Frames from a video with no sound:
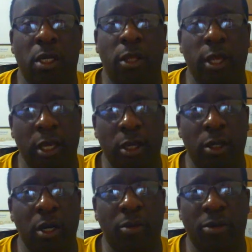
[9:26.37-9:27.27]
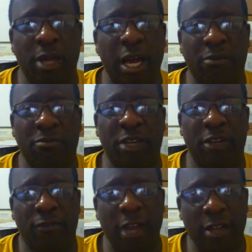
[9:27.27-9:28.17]
they end up not
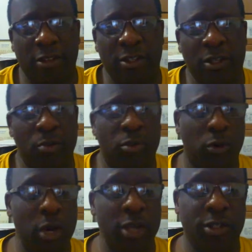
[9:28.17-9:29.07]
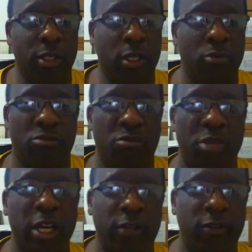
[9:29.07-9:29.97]
advancing or progressing, and
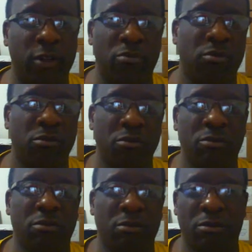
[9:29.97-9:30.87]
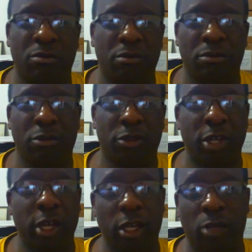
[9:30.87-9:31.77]
not even,
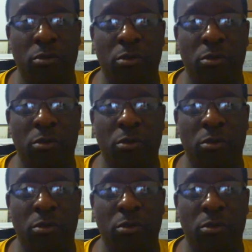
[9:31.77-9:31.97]
say,